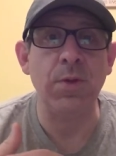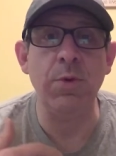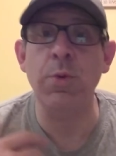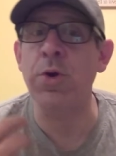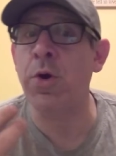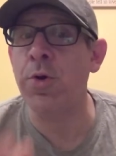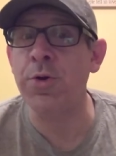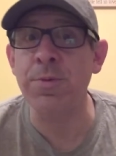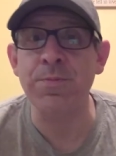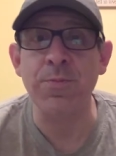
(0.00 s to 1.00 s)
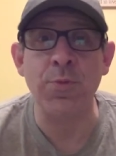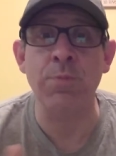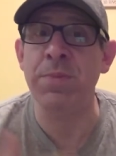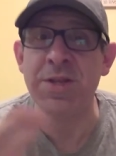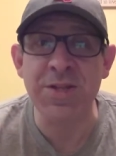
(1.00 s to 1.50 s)
We work harder, we're
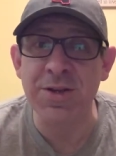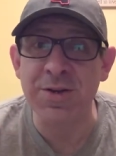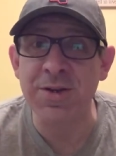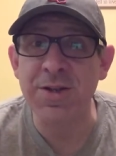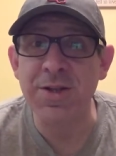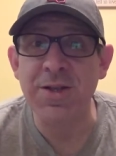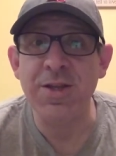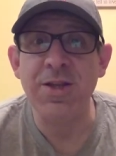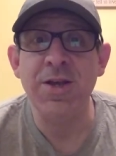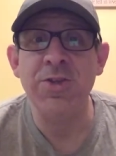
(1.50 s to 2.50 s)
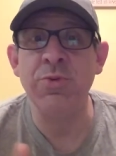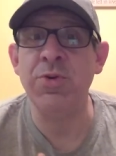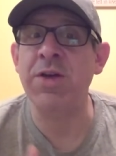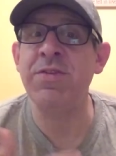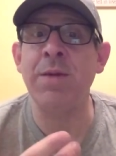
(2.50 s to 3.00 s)
busier, so we
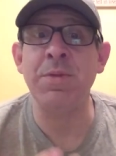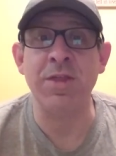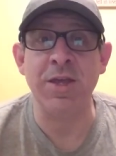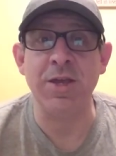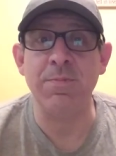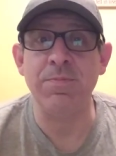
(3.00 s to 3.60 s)
don't have time to think.